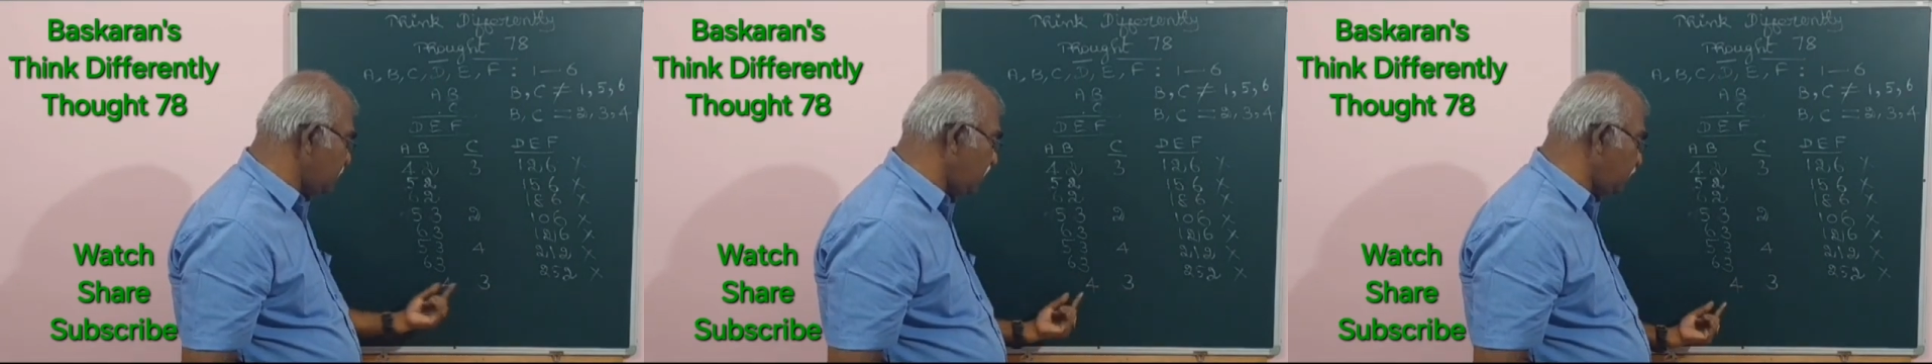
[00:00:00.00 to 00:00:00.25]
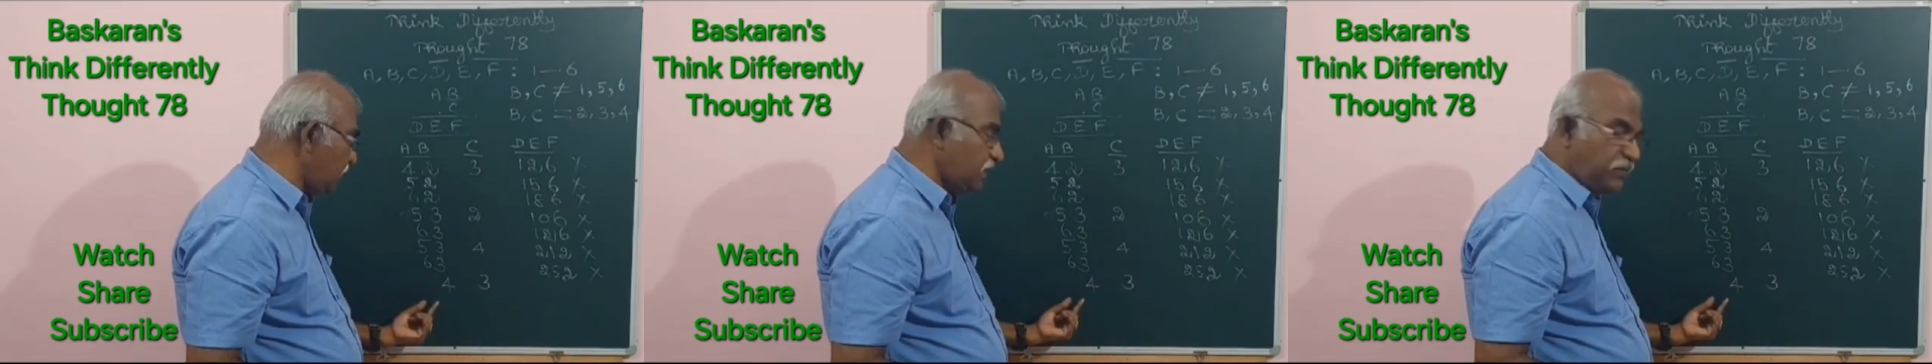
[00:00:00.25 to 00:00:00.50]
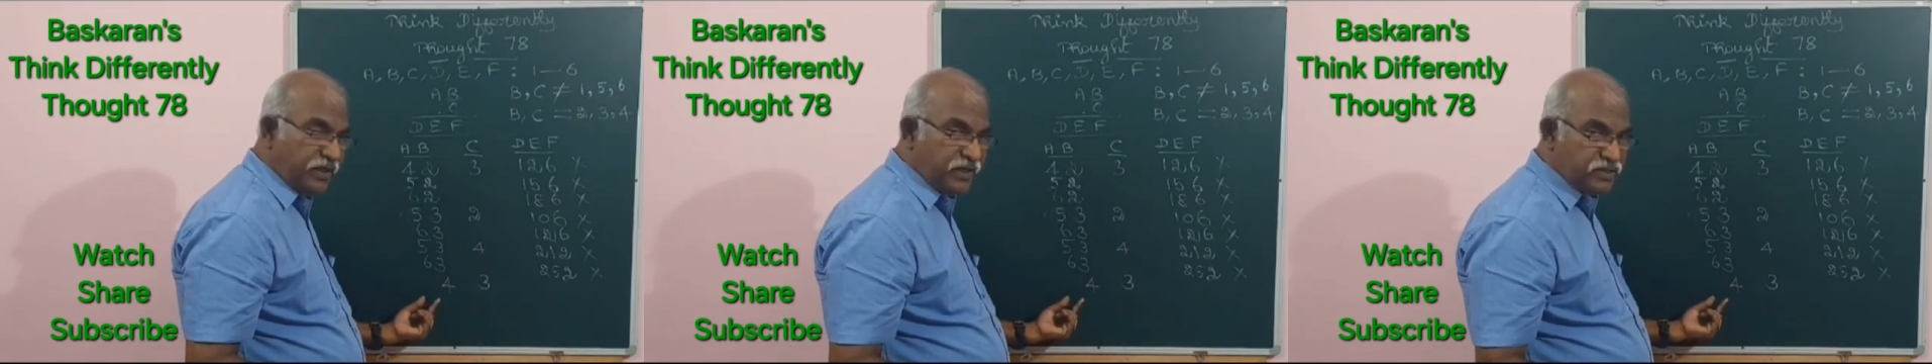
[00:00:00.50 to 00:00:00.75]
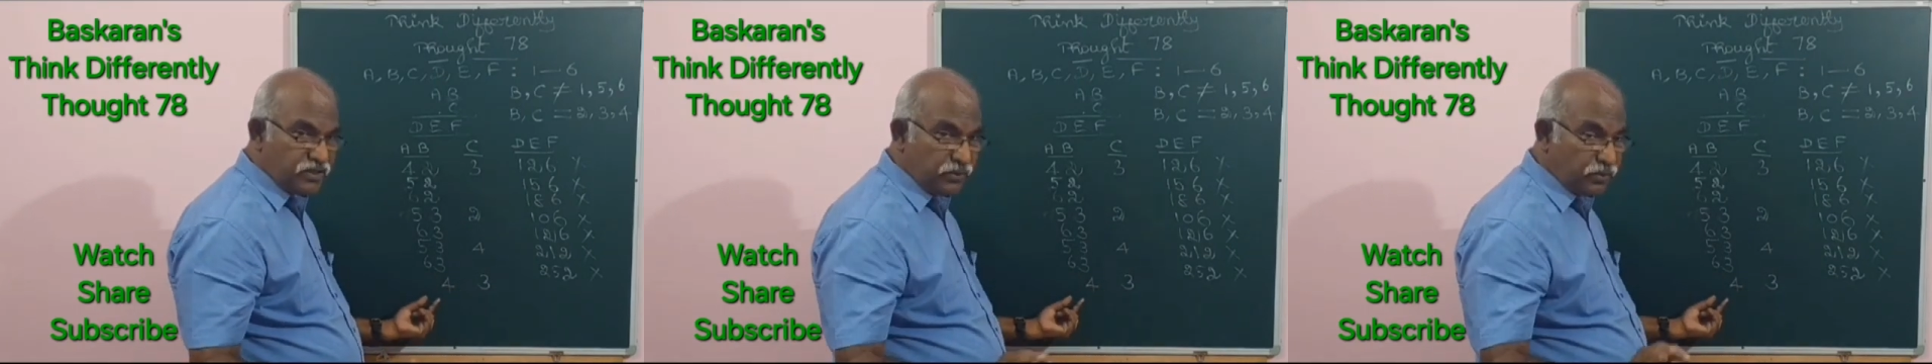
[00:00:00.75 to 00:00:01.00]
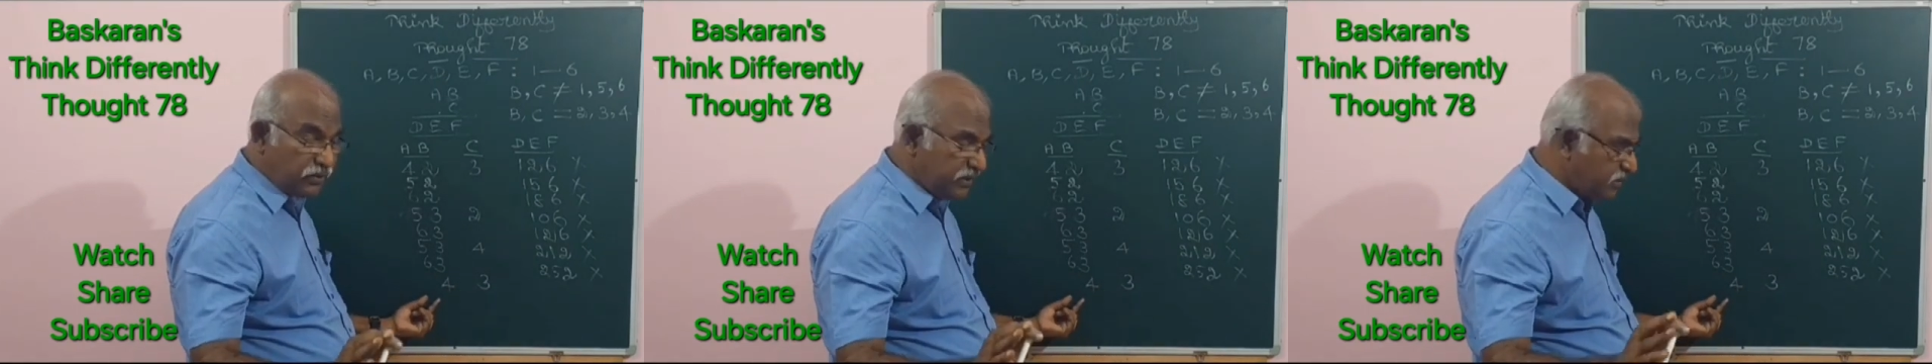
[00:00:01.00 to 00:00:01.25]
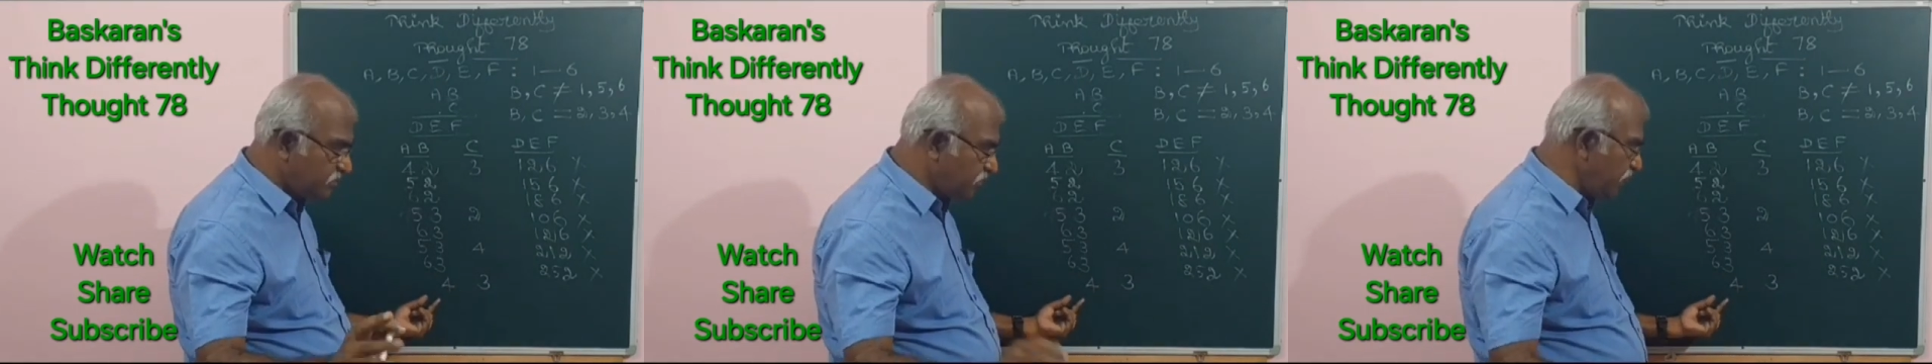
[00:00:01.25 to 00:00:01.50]
on multiplication you won't
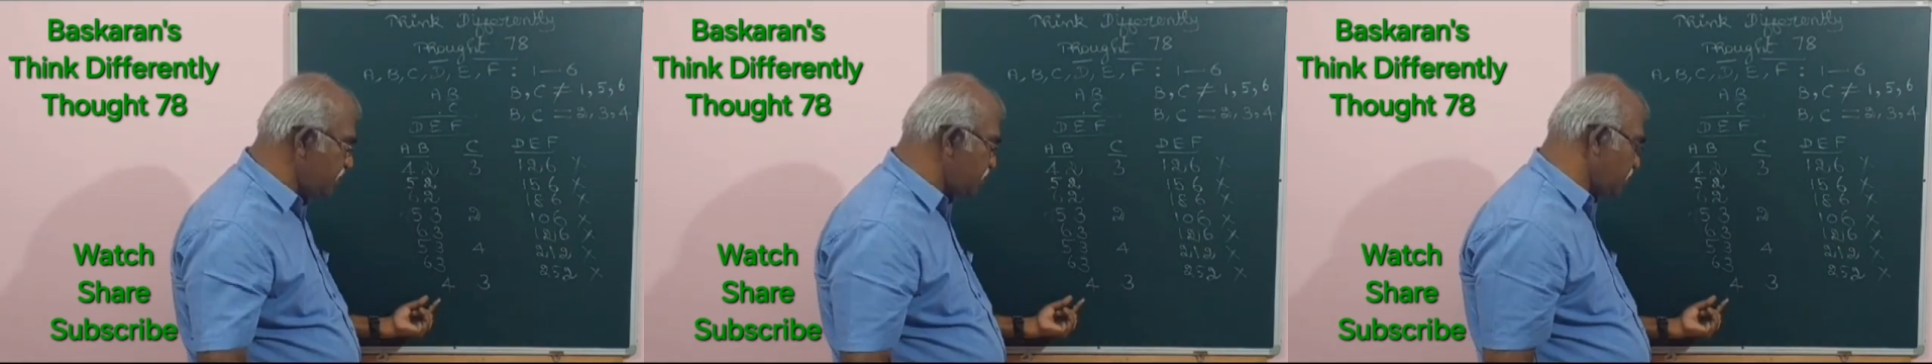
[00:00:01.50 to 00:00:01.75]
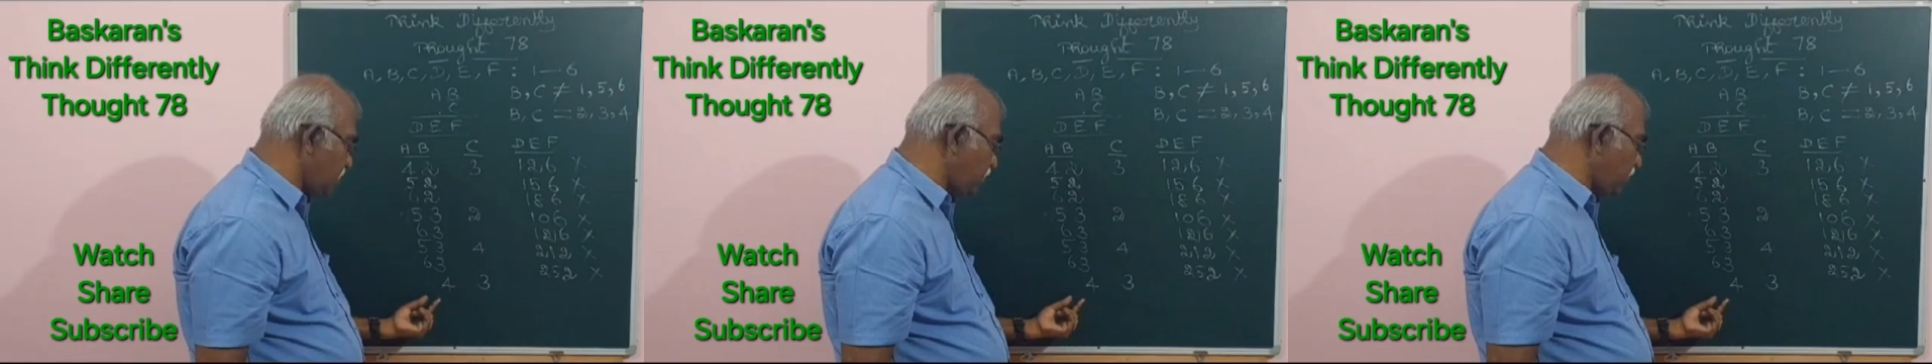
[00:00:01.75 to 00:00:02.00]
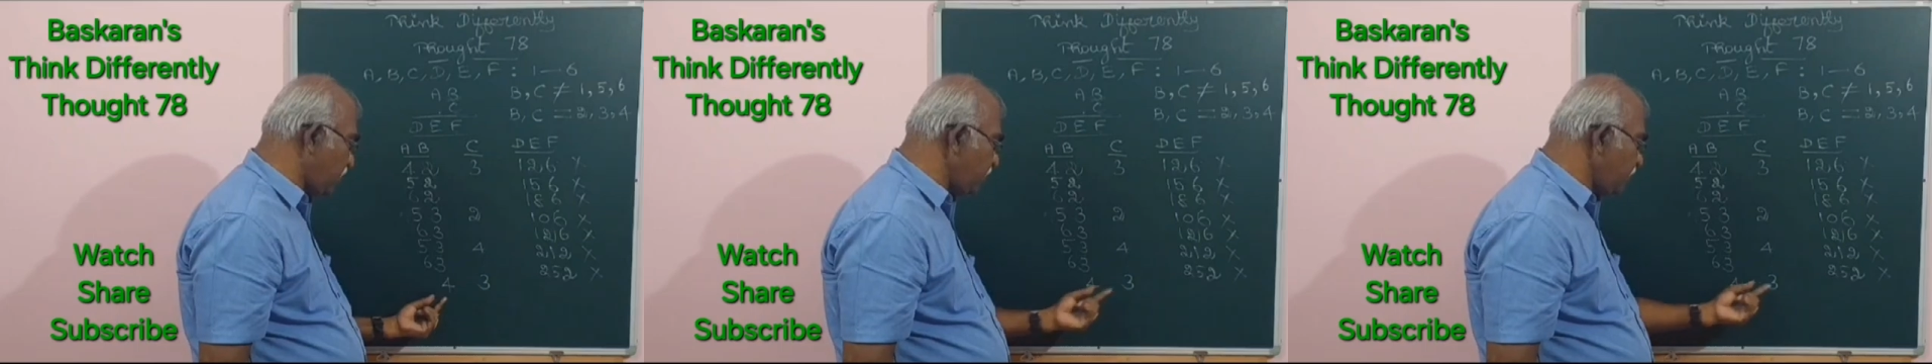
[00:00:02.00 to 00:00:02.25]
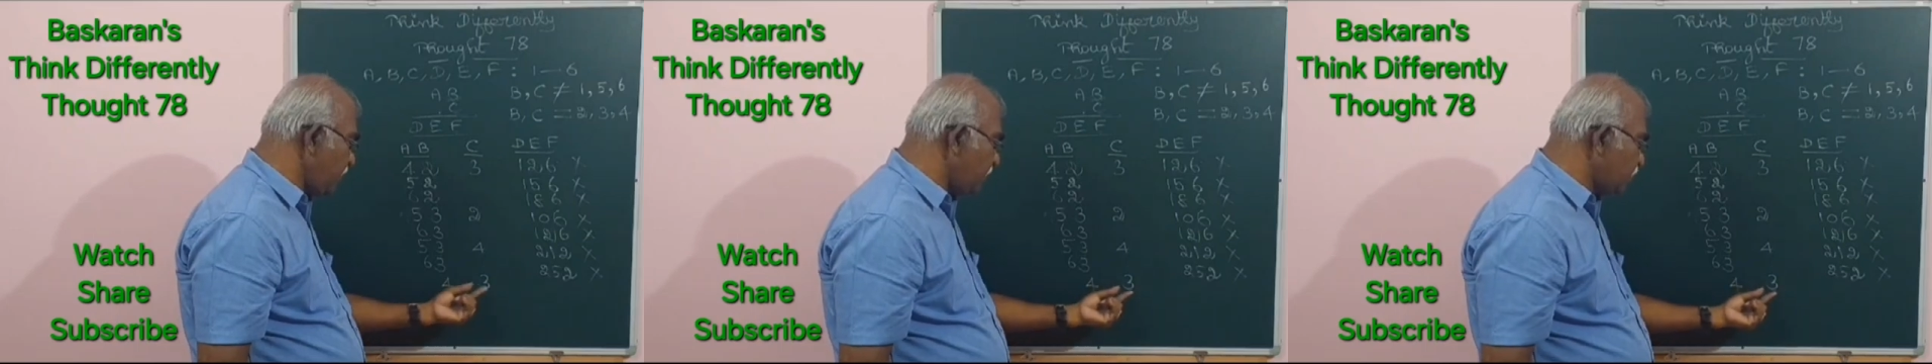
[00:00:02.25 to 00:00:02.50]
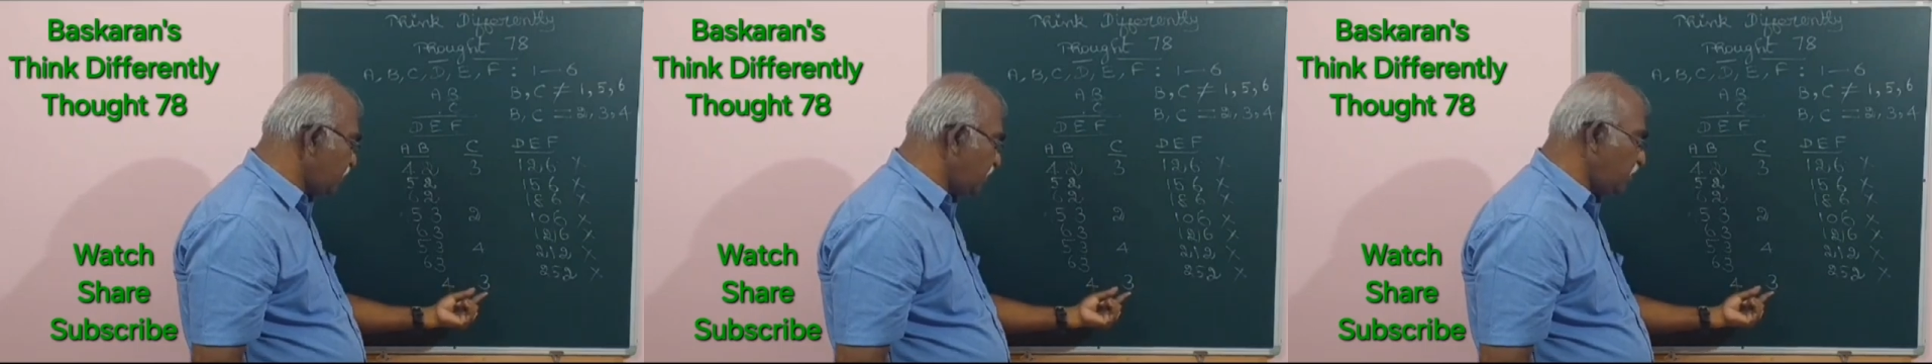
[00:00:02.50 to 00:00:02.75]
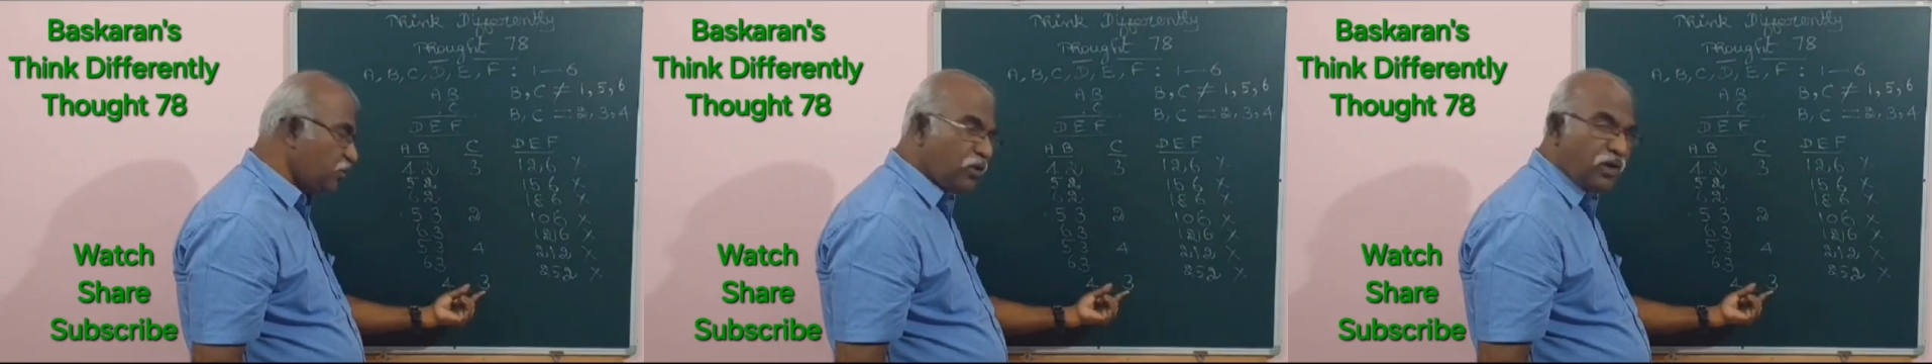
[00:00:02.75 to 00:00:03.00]
get a 3-digit number. 3
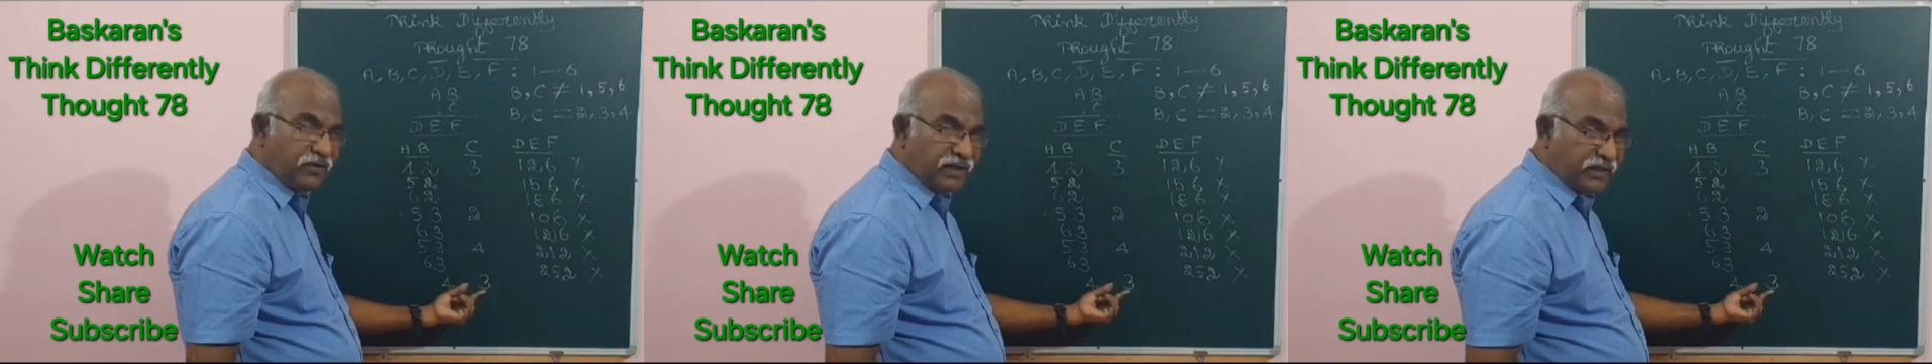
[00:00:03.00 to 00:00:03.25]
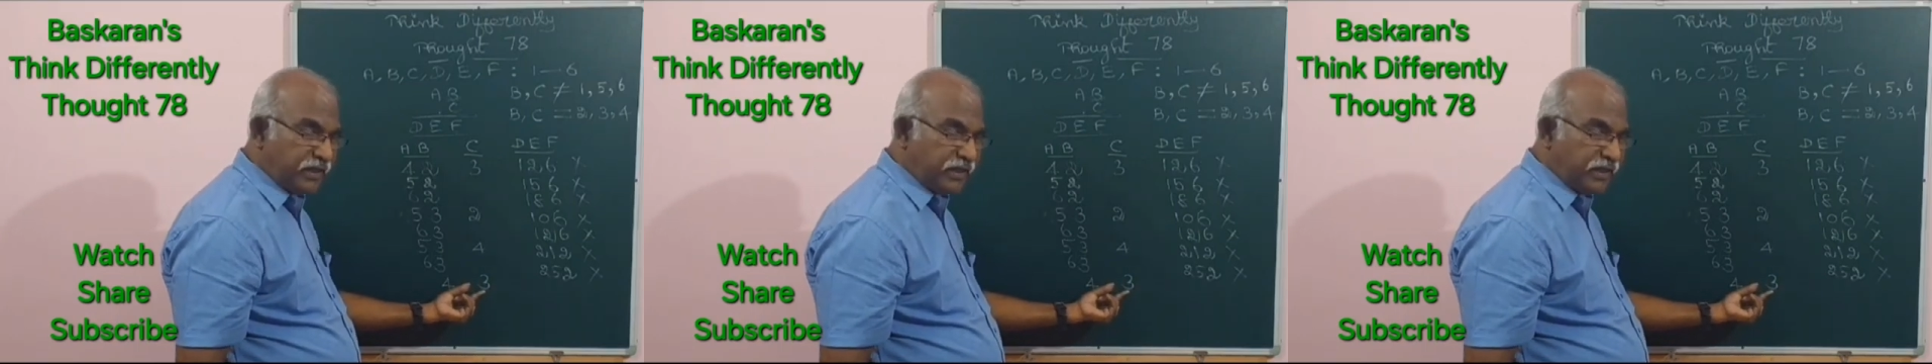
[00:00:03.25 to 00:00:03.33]
you have